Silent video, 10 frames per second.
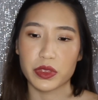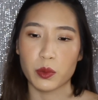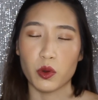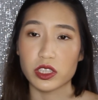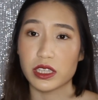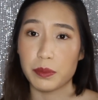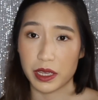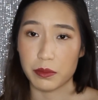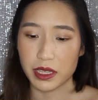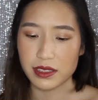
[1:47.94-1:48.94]
water
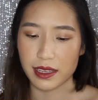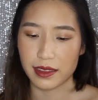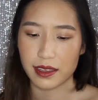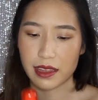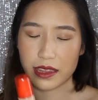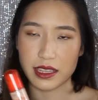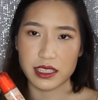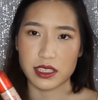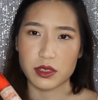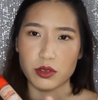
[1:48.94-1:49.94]
pigments. I think that this
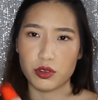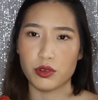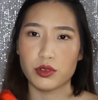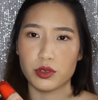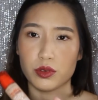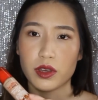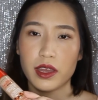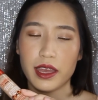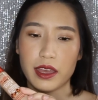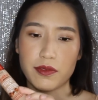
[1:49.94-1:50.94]
is still true to
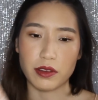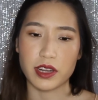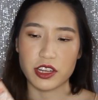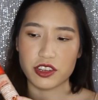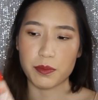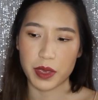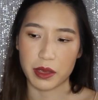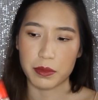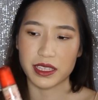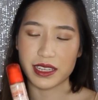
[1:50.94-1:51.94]
a foundation
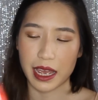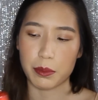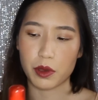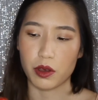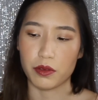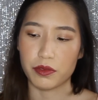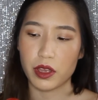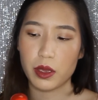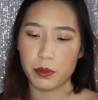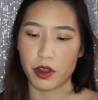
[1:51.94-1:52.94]
pigment type of
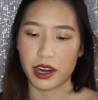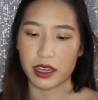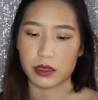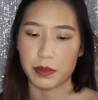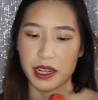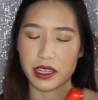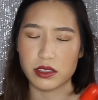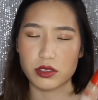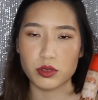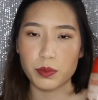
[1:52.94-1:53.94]
product, but
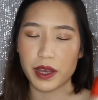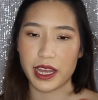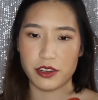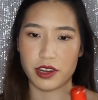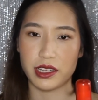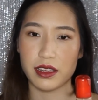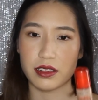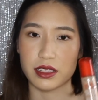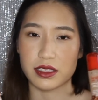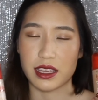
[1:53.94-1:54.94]
it's super hydrating
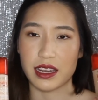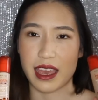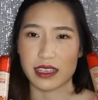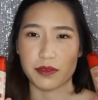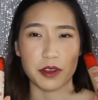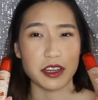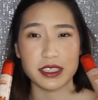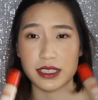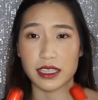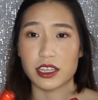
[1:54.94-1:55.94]
on the skin. It has a very
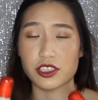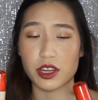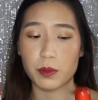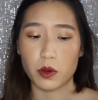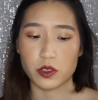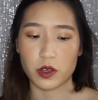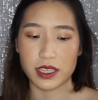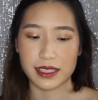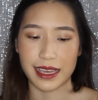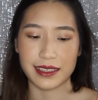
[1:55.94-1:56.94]
signature
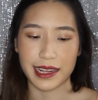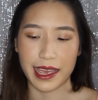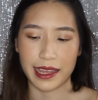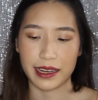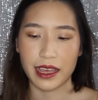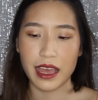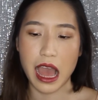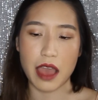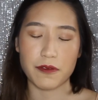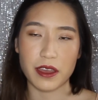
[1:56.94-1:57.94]
Bourjois scent, and
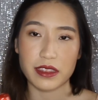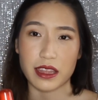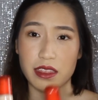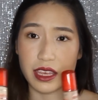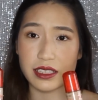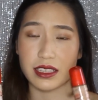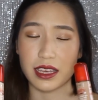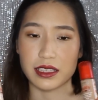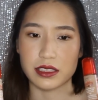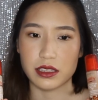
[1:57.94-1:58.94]
I find that this
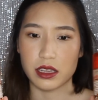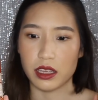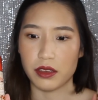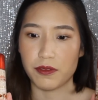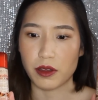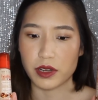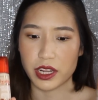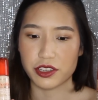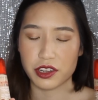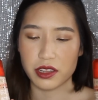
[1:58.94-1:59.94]
is the
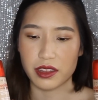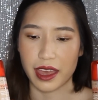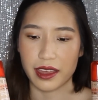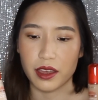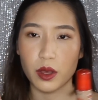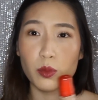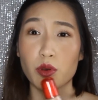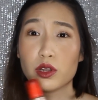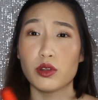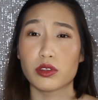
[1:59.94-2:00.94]
foundation that
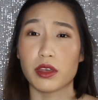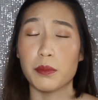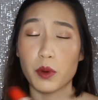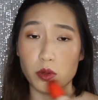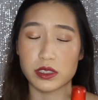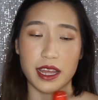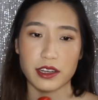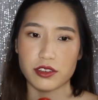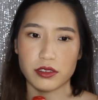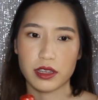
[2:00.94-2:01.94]
will look the most
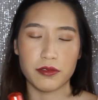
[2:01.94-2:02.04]
natural. It